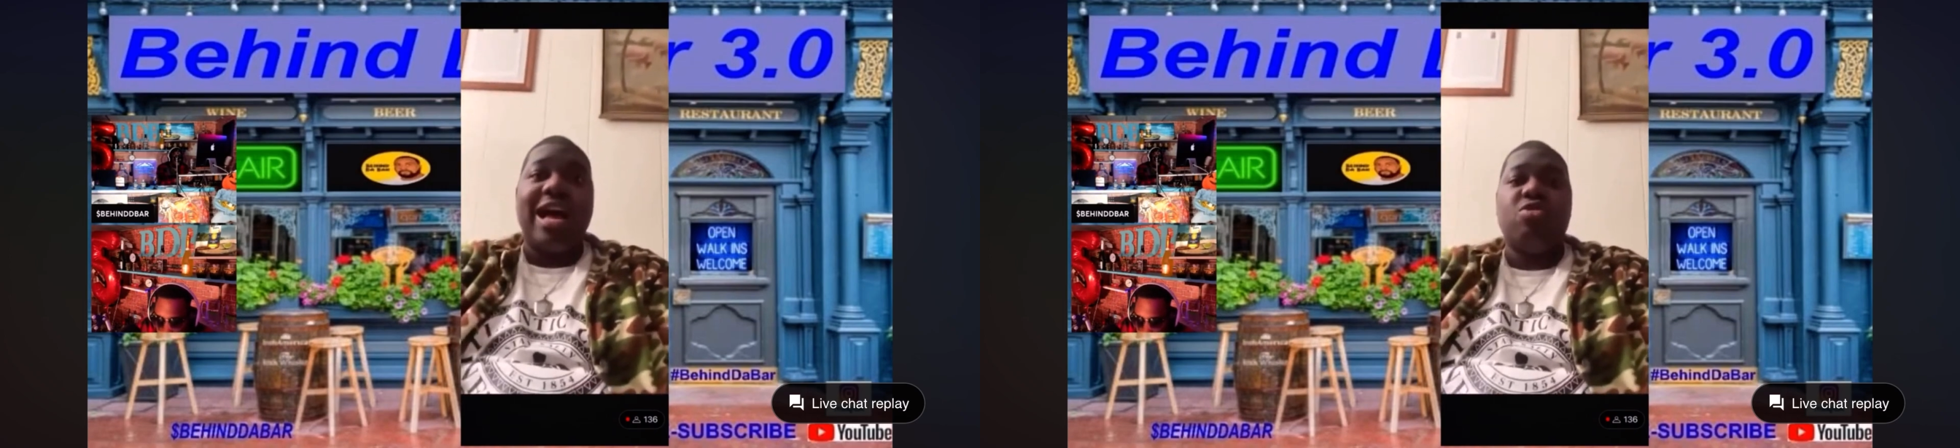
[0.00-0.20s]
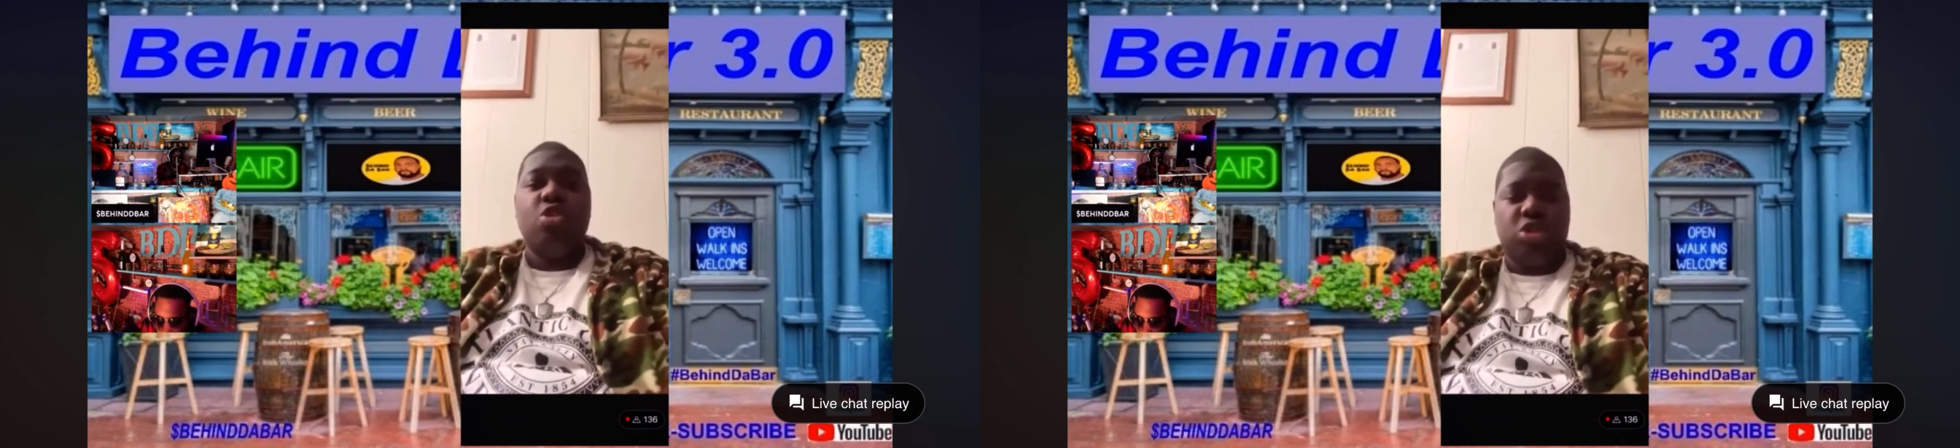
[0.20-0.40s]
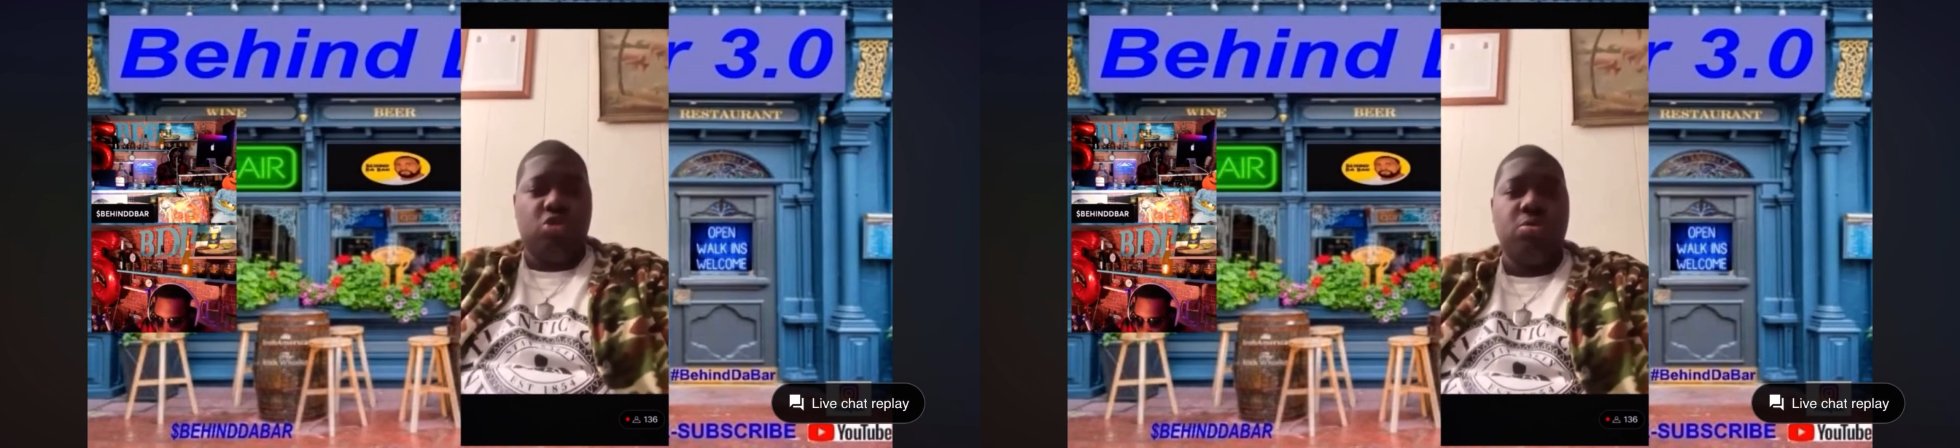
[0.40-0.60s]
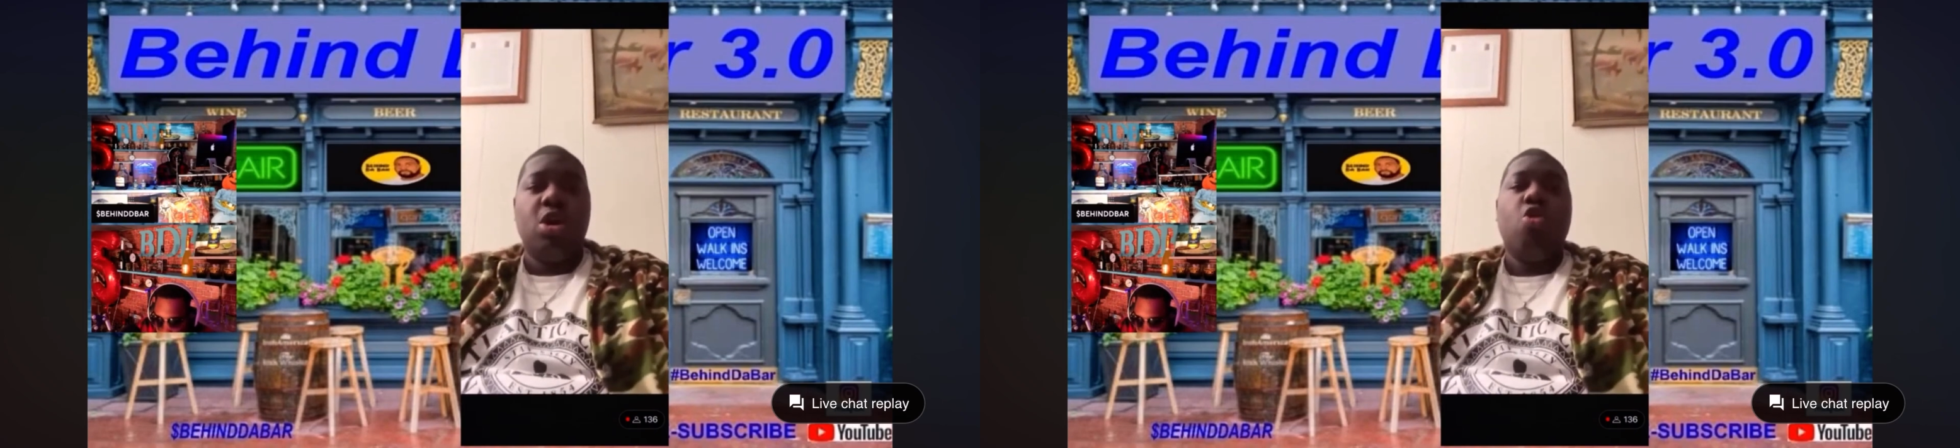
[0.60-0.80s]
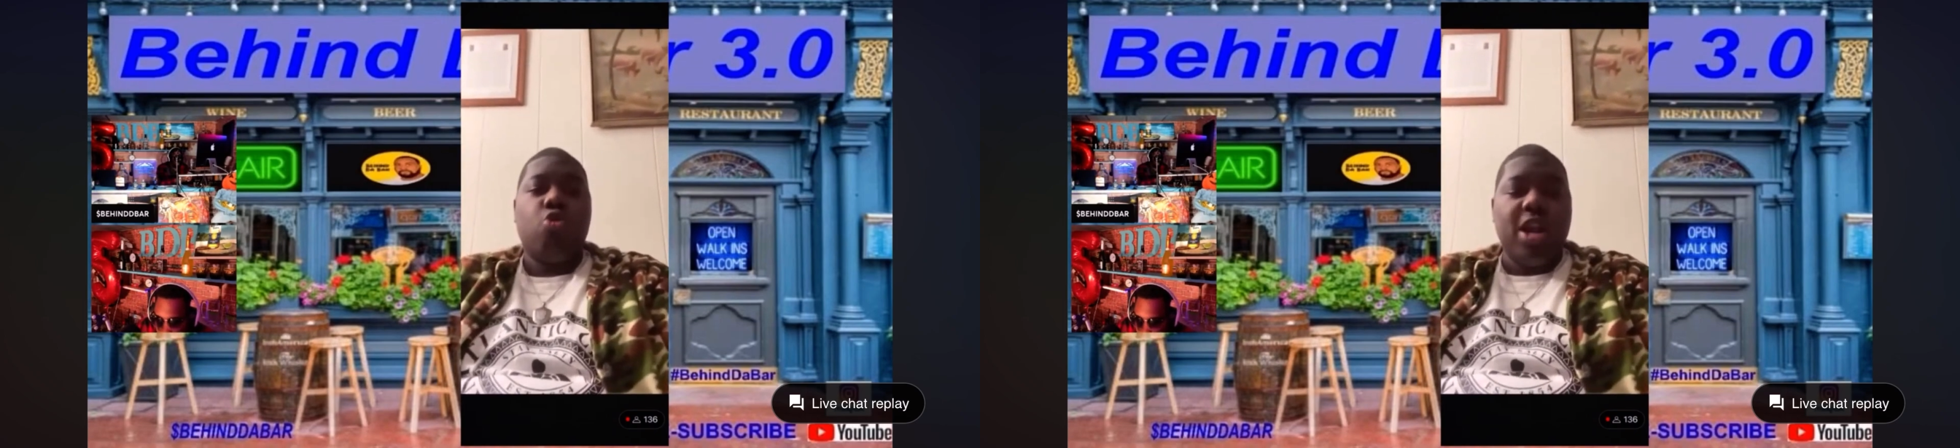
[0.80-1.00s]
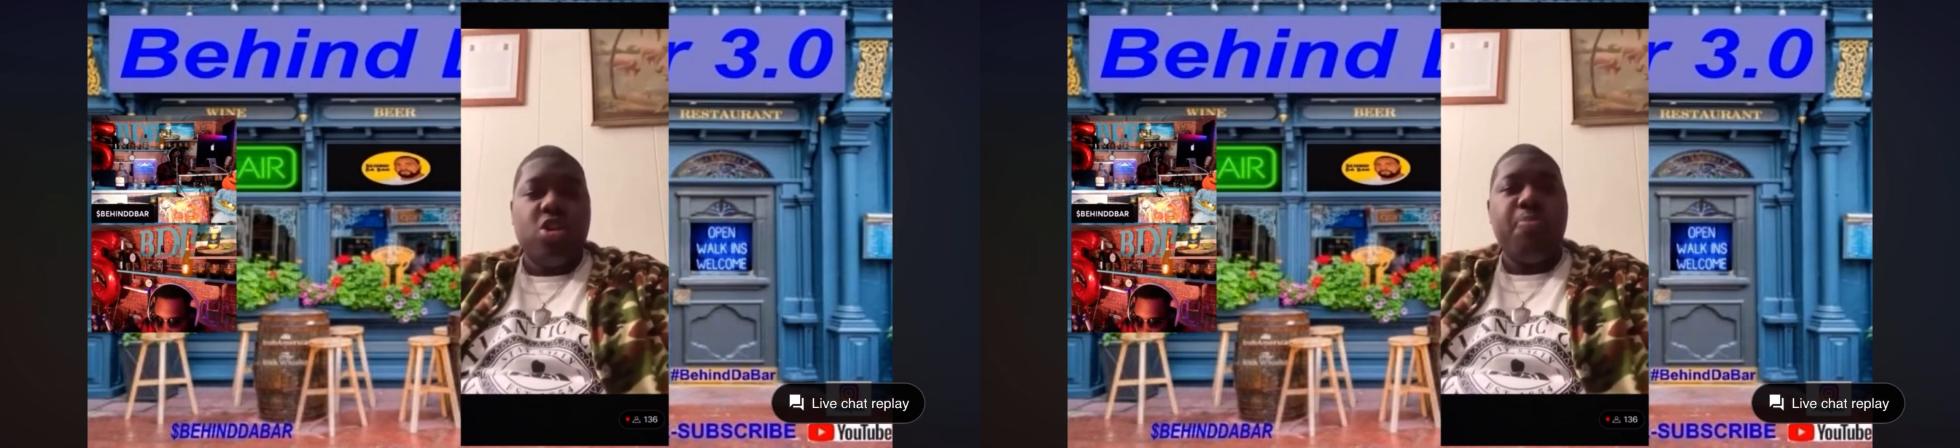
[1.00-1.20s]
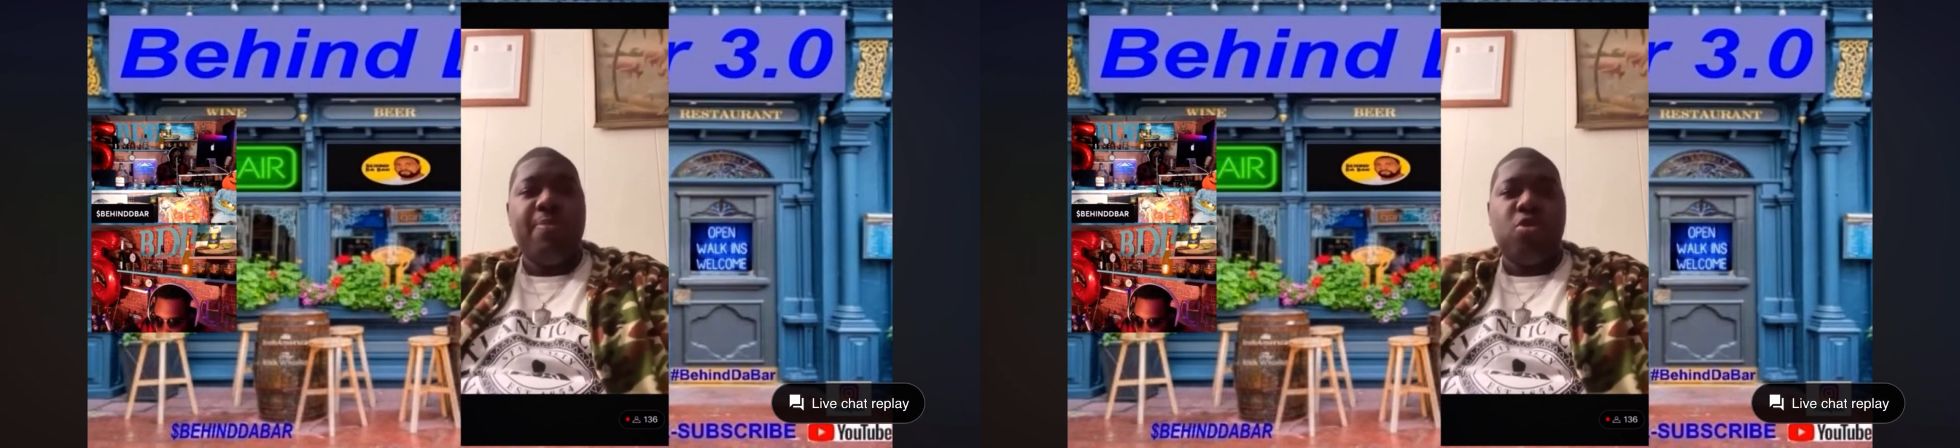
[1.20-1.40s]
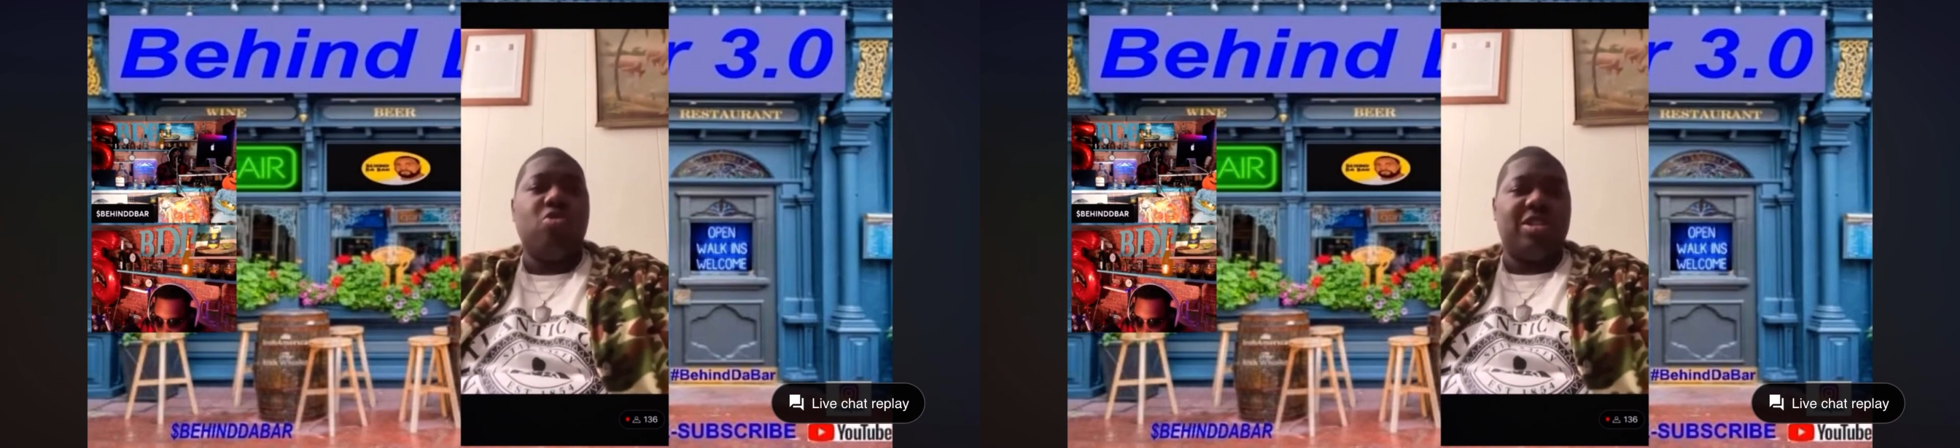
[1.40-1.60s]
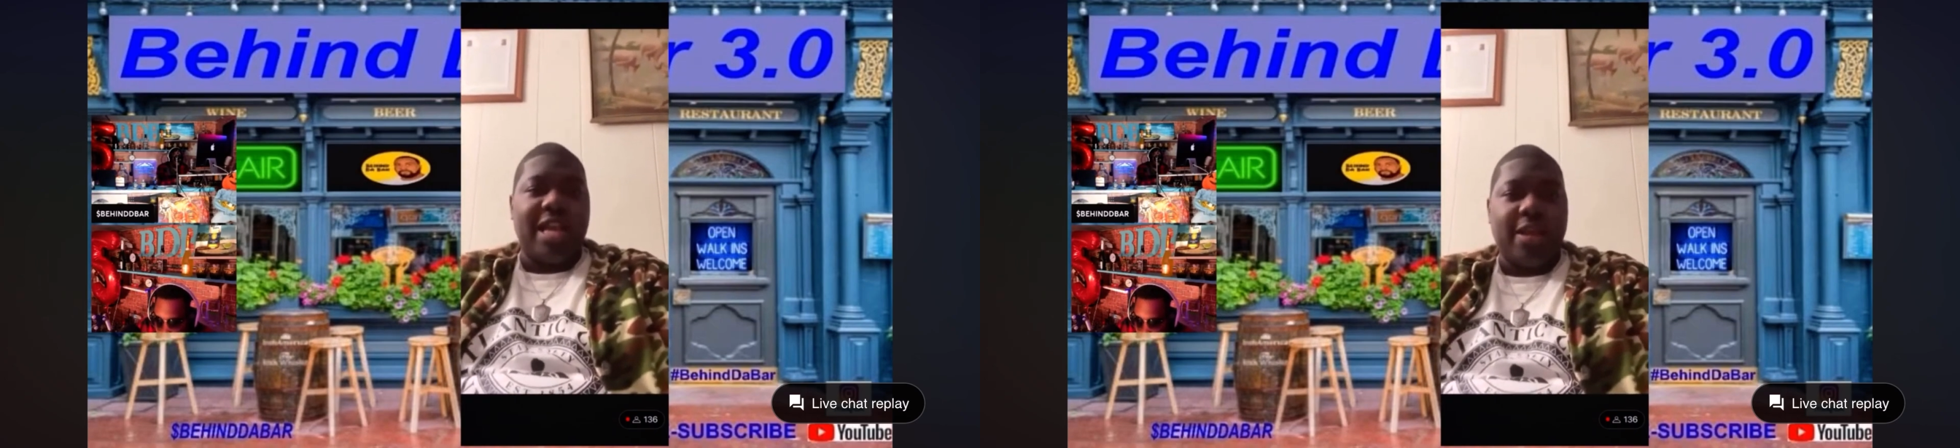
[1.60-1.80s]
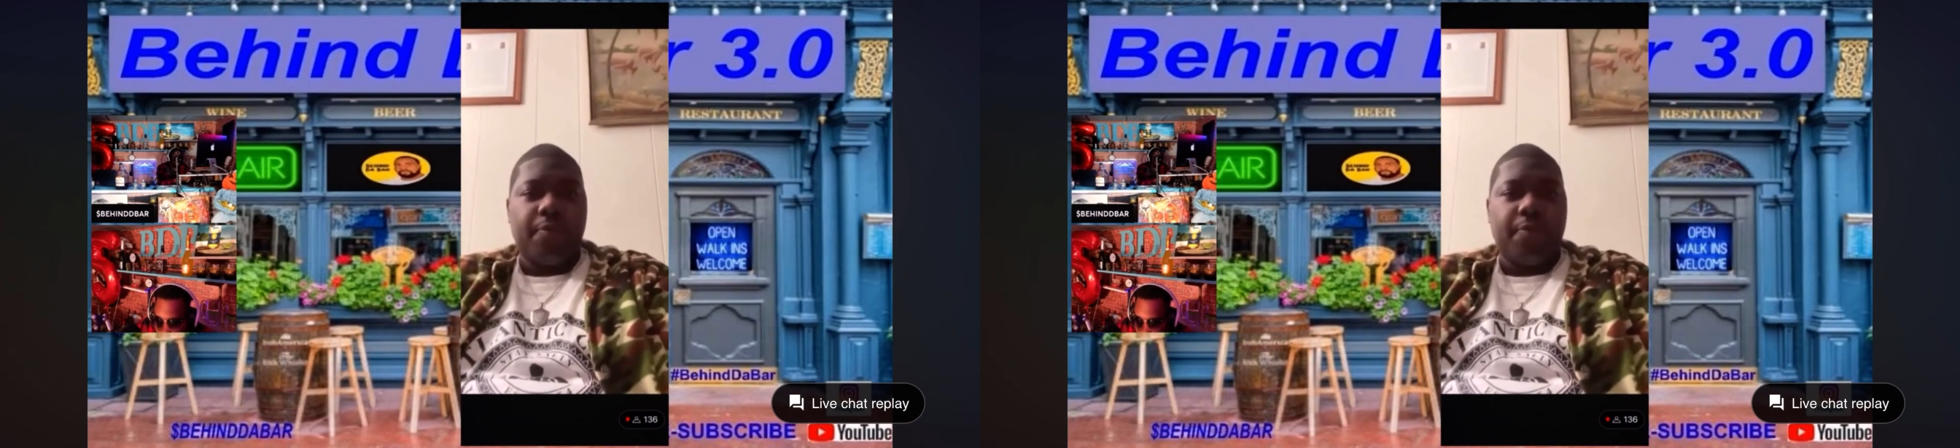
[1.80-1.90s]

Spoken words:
YouTube, what are you people going to say?